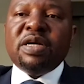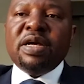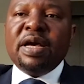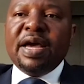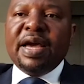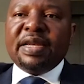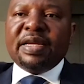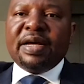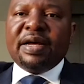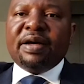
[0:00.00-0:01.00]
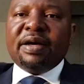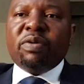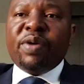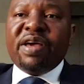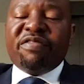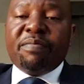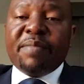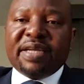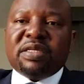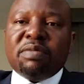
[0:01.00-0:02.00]
and uh, we have
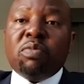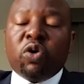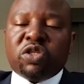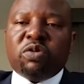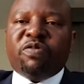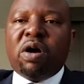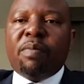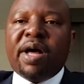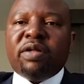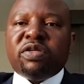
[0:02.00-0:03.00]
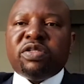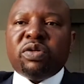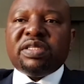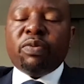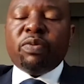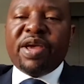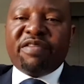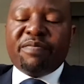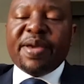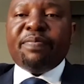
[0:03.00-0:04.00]
met most of our milestones, and we have
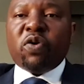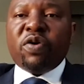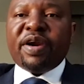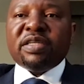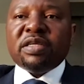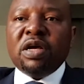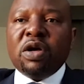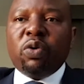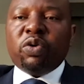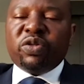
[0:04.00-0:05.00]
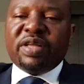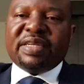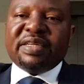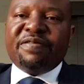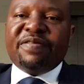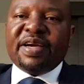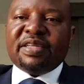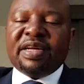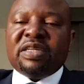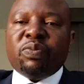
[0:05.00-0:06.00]
made progress to that effect
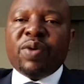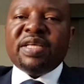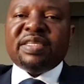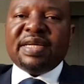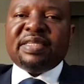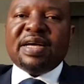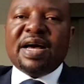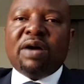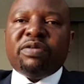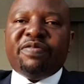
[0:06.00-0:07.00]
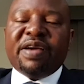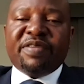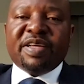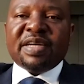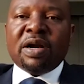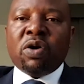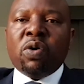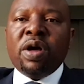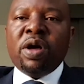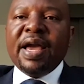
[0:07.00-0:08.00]
that we set out five years ago
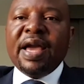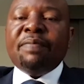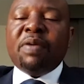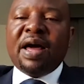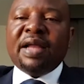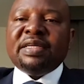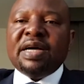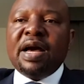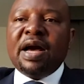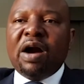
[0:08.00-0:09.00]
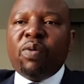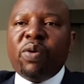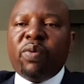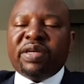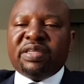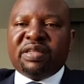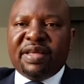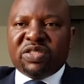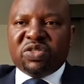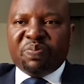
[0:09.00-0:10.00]
and planned how we wanted
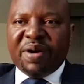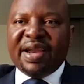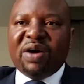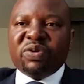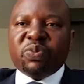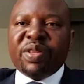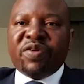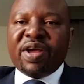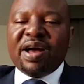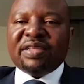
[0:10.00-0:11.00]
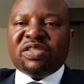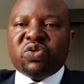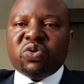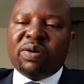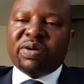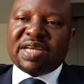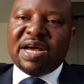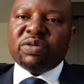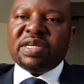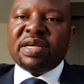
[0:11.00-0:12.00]
things to pan out with regards to our
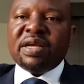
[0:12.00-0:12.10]
scouting,